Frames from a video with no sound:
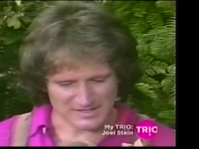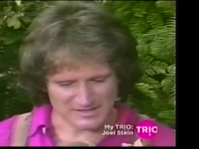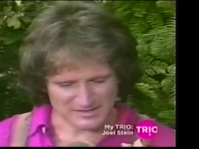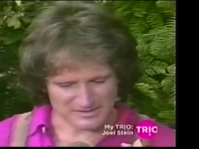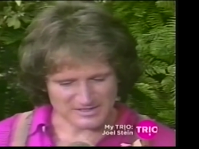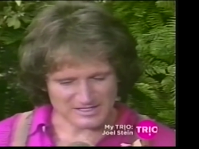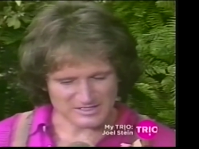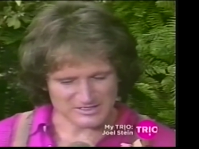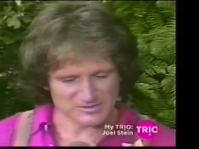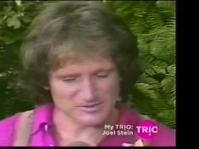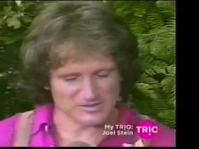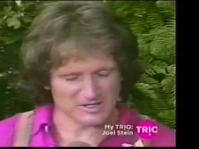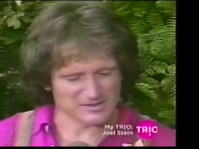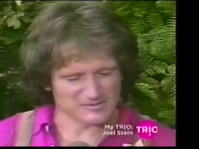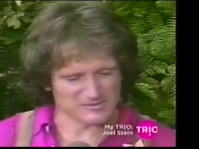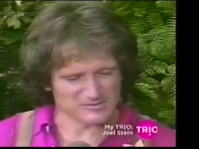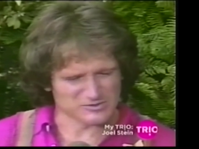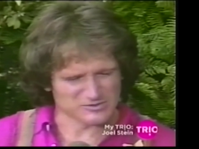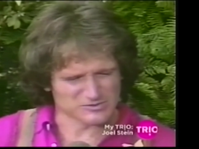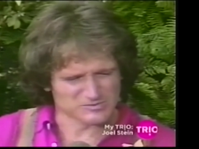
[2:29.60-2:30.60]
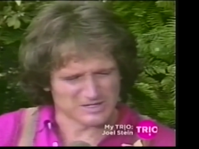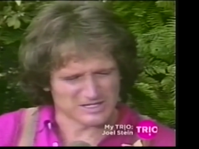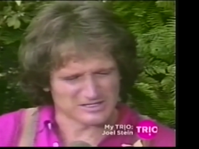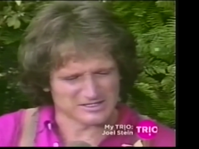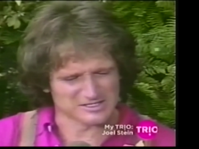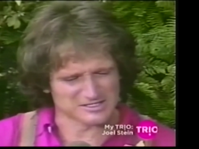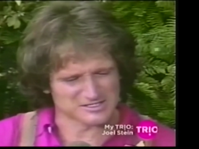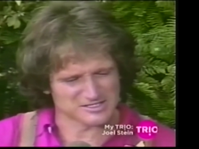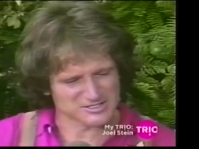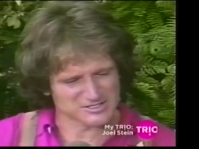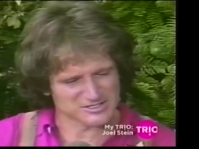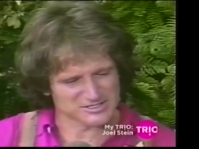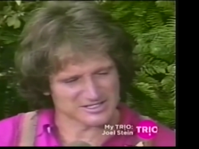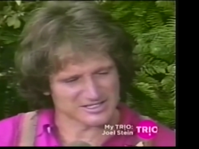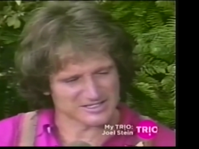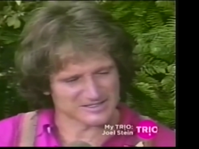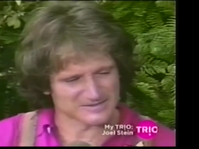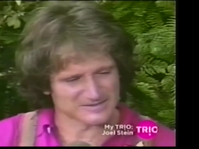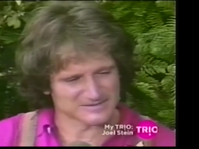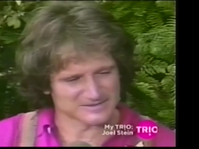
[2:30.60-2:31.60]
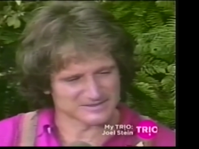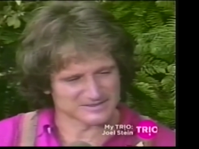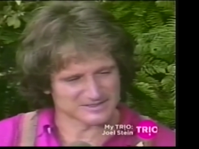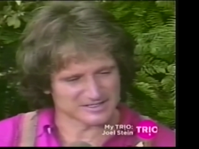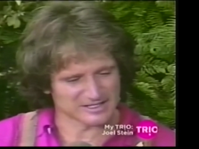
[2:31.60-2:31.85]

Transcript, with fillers: that's what I made the decision then.